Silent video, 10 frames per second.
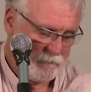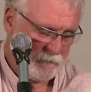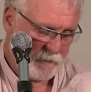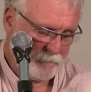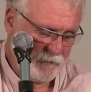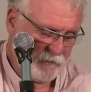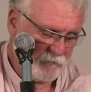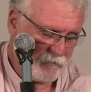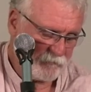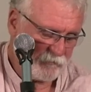And
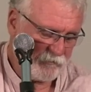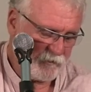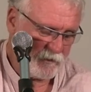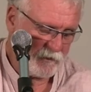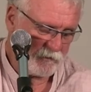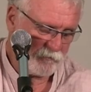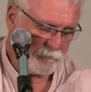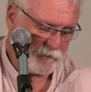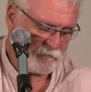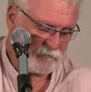immediately after singing at this
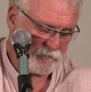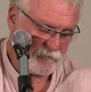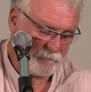place,